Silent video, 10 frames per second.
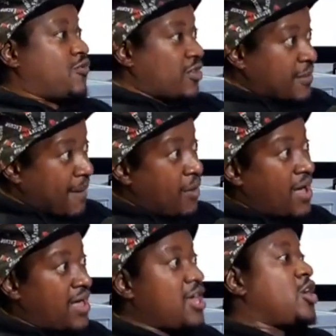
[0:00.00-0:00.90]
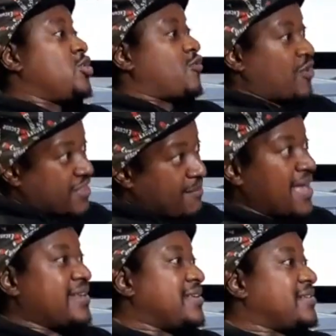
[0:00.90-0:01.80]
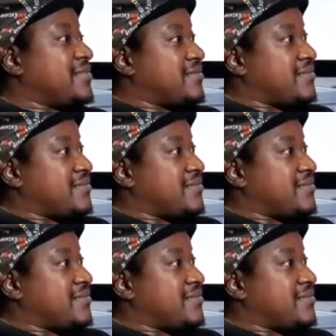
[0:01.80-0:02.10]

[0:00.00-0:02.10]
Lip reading: You've got the power, you've got the money.